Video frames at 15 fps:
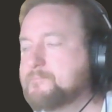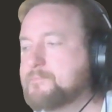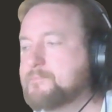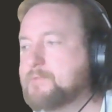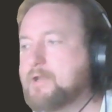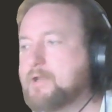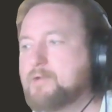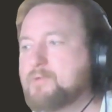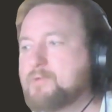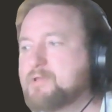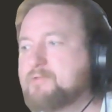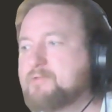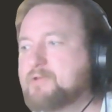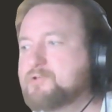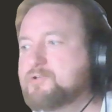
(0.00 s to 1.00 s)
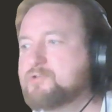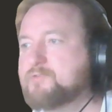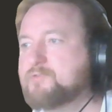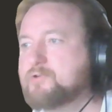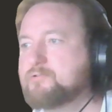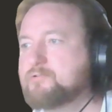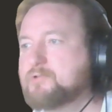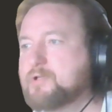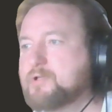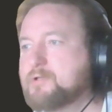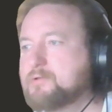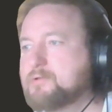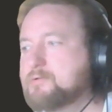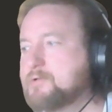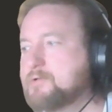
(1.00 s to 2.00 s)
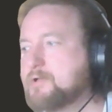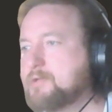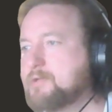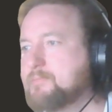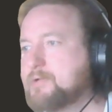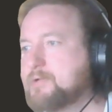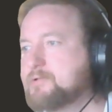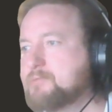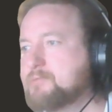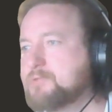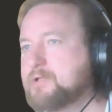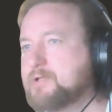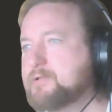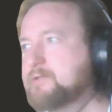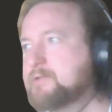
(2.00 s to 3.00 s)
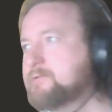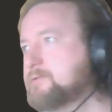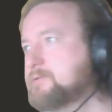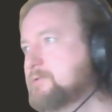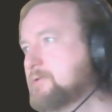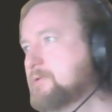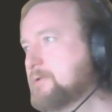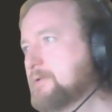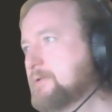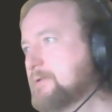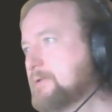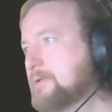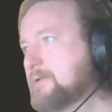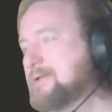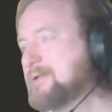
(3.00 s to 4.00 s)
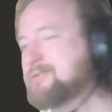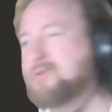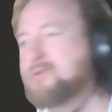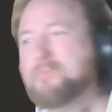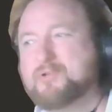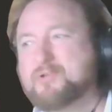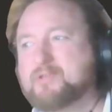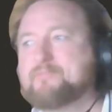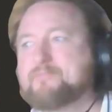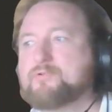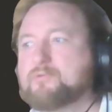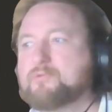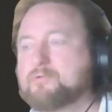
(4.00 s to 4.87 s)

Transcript: Anyway, the advantage is very slight. I ended up playing this. Not much different.